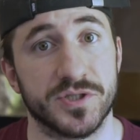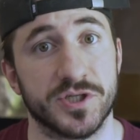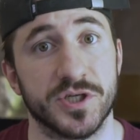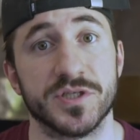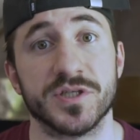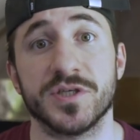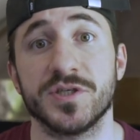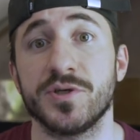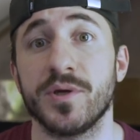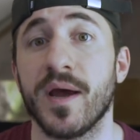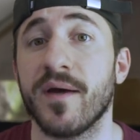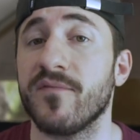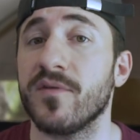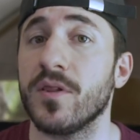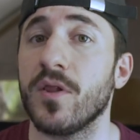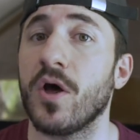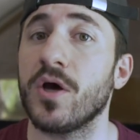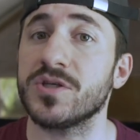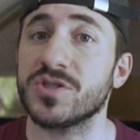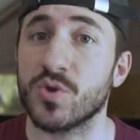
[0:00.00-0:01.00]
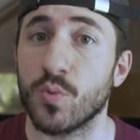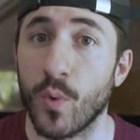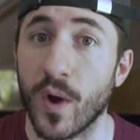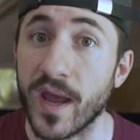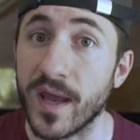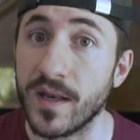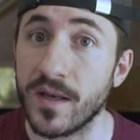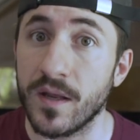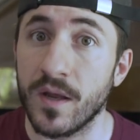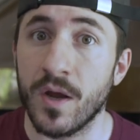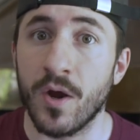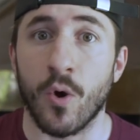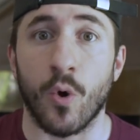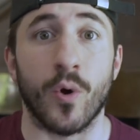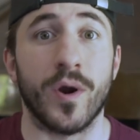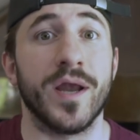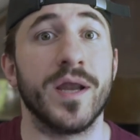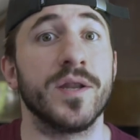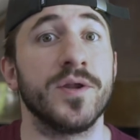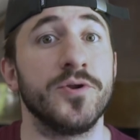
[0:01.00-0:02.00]
Just because you haven't lost weight
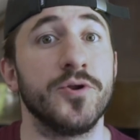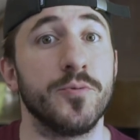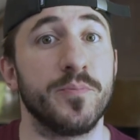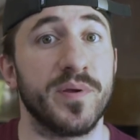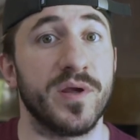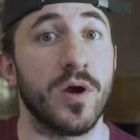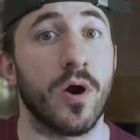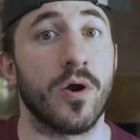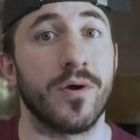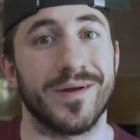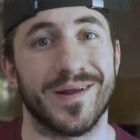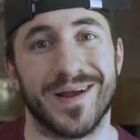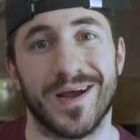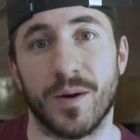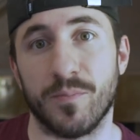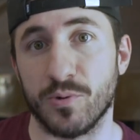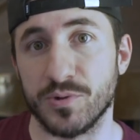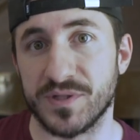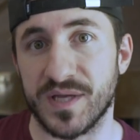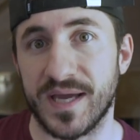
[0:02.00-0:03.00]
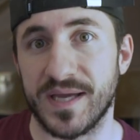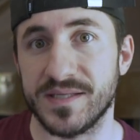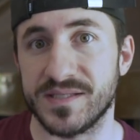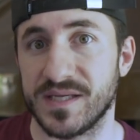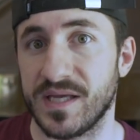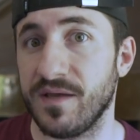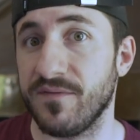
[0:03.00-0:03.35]
or hit a new PR in a couple days,